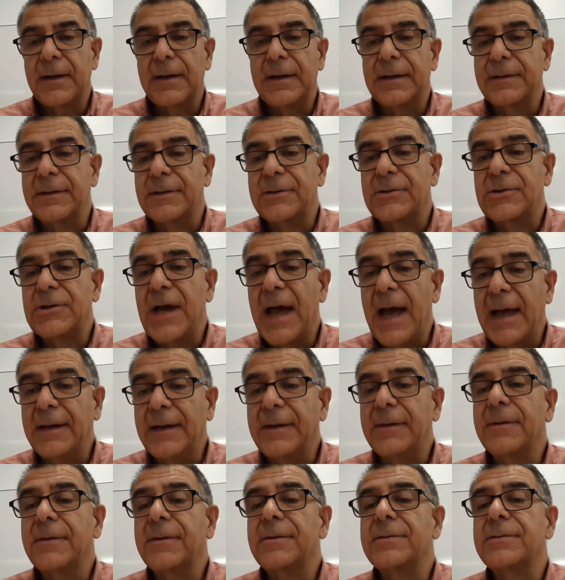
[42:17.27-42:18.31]
in the
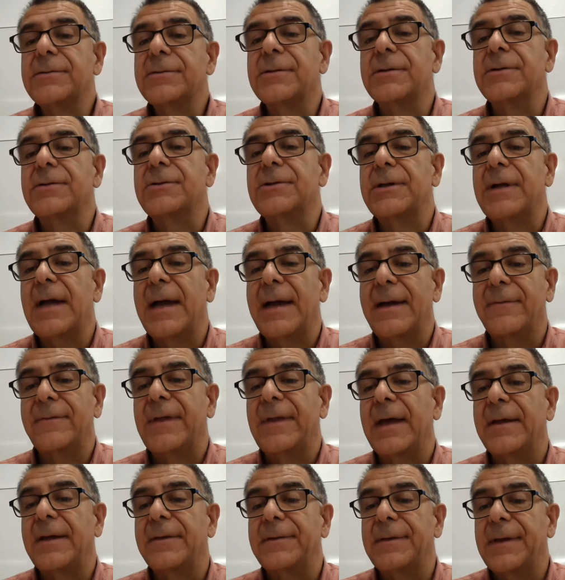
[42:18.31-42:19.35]
chat. So you should have
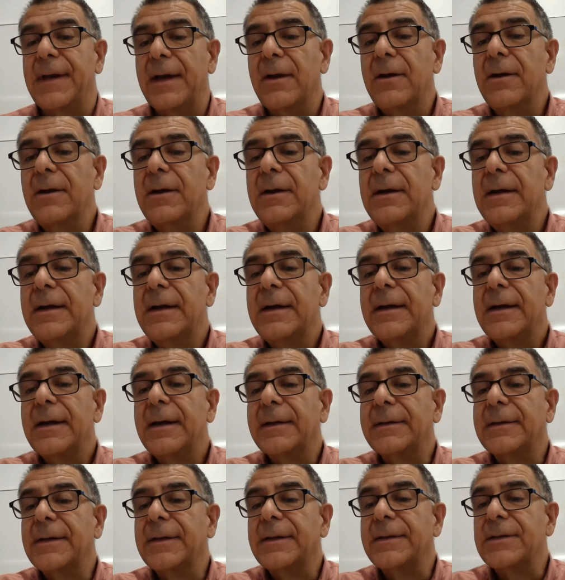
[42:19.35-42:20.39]
that there.
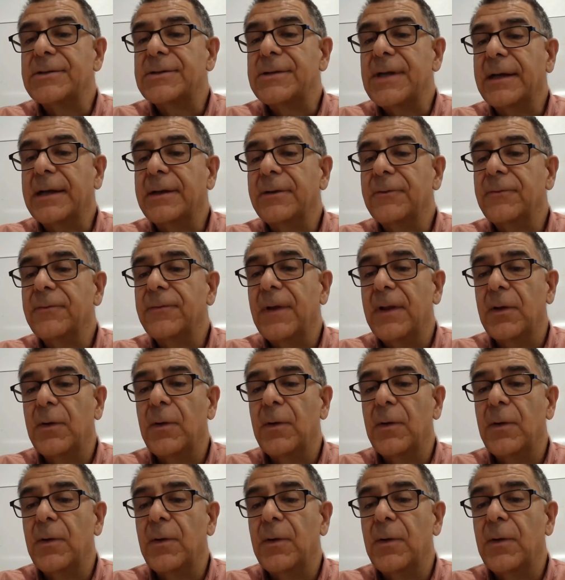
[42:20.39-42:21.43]
And then the second
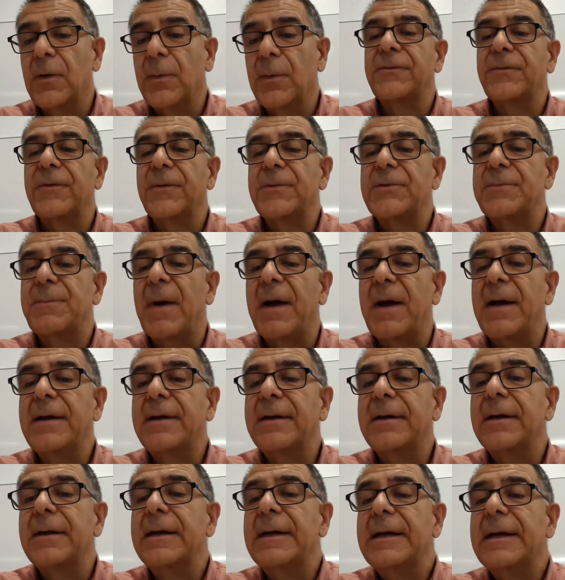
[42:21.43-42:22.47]
follow up question from
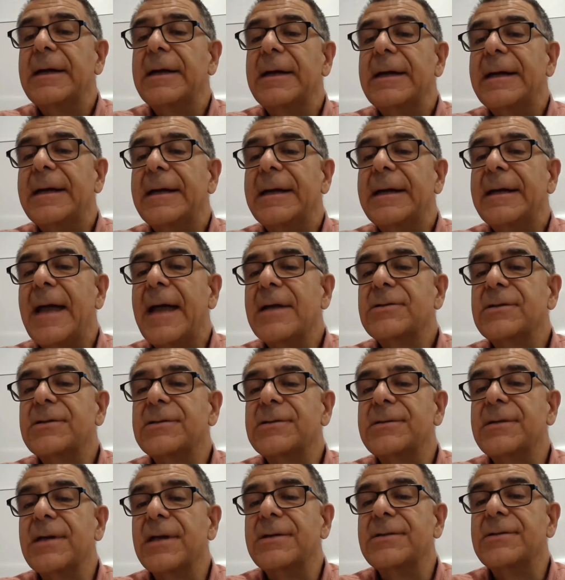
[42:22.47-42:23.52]
Spike, he
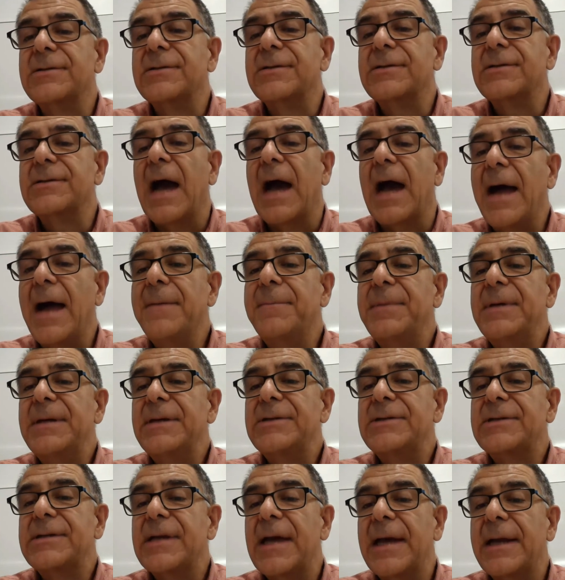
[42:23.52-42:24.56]
asks, does the
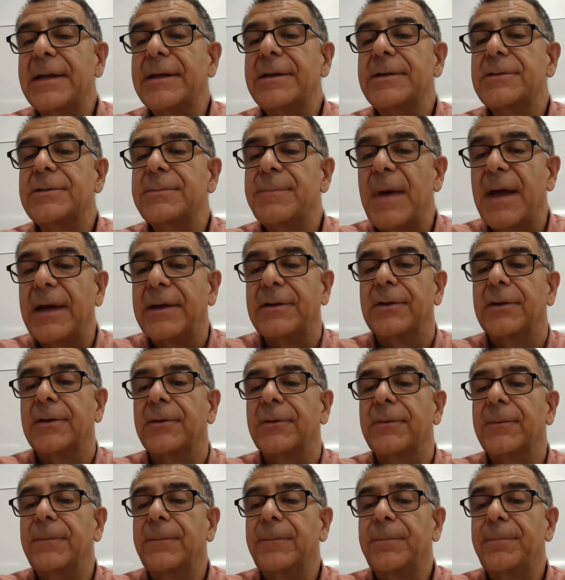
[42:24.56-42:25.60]
IP settings menu